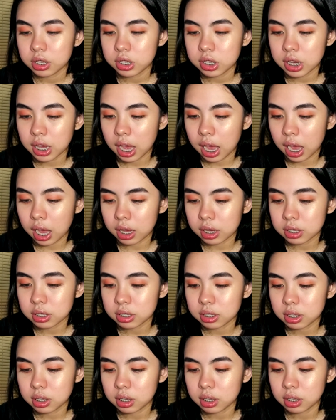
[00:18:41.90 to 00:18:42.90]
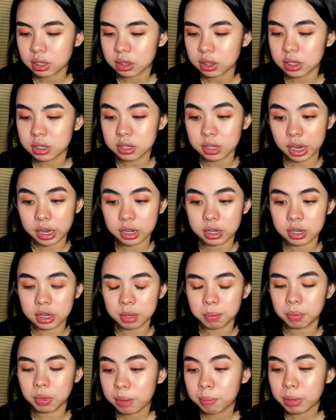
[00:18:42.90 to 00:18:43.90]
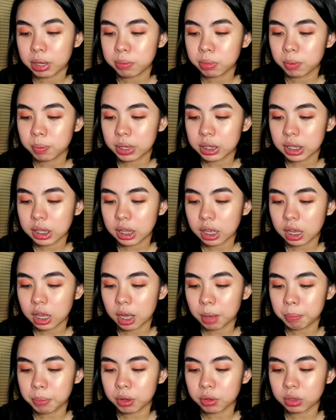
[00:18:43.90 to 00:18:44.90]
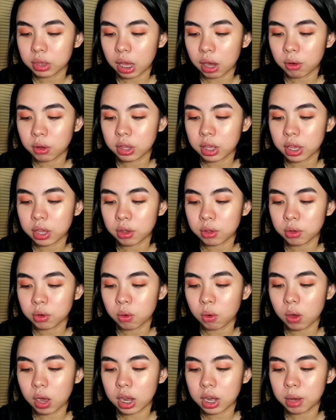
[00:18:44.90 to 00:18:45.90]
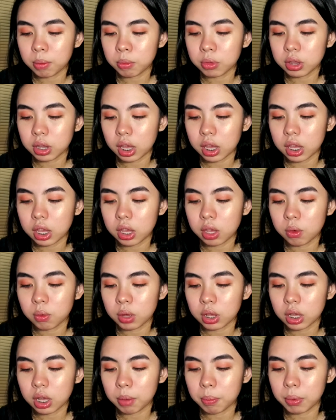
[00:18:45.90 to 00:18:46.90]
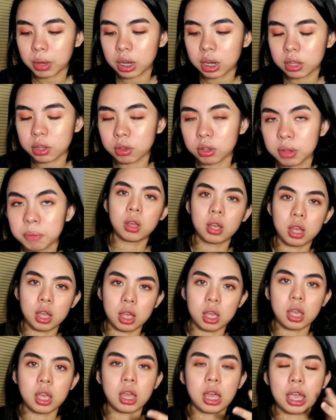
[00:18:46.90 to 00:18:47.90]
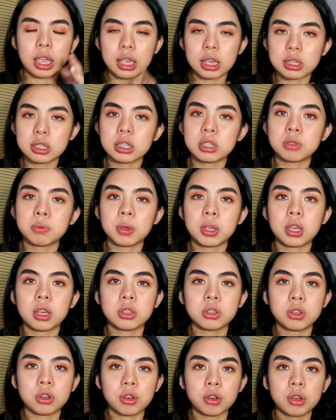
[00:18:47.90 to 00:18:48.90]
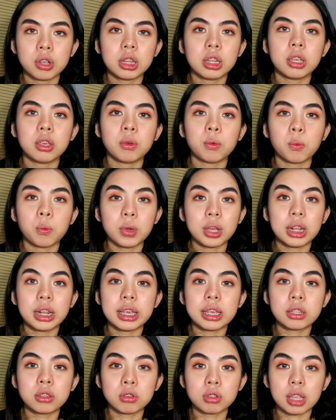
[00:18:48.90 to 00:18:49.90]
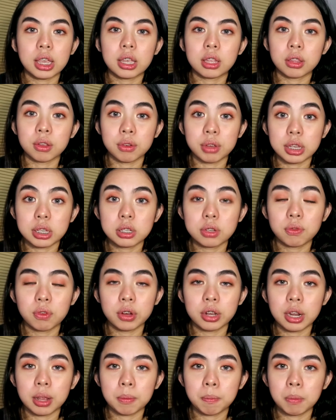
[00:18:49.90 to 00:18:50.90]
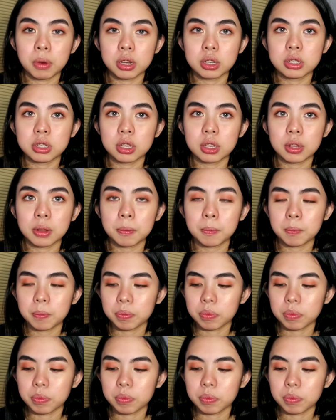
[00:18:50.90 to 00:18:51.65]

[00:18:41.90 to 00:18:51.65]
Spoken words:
She asked, this kind of deep, ba't mo pa tinanggap yung tao na yun kung alam mo na iiwan ka pala nun? I guess it's because you're really willing to take the risk for that person.